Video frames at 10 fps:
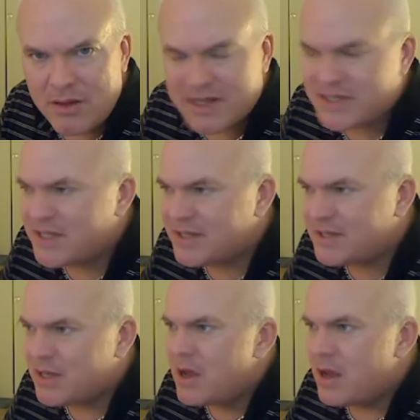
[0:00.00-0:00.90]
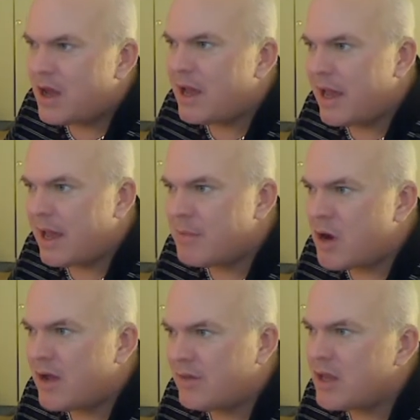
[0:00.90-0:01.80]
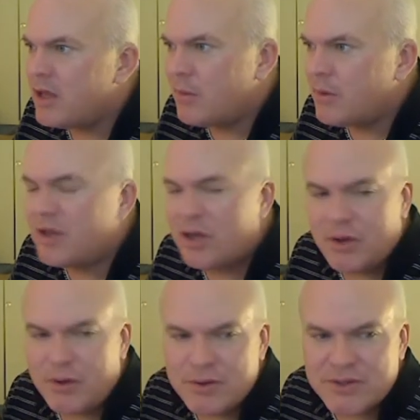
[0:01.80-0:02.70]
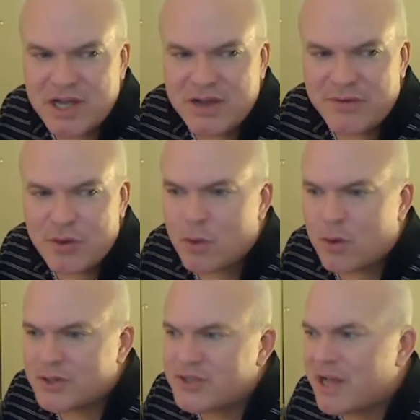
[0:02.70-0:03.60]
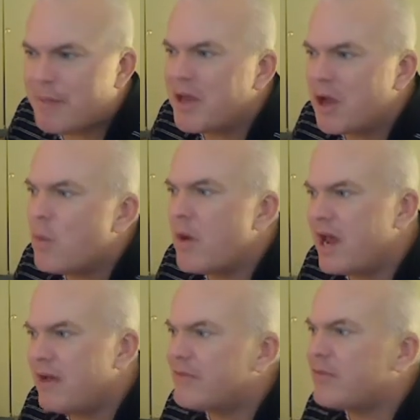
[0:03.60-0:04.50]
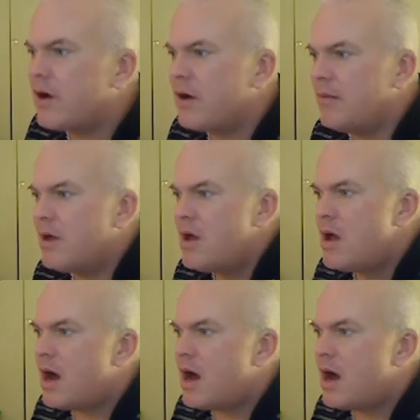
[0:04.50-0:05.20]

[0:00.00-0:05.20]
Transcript: This is a mod that you would use if you're stepping away from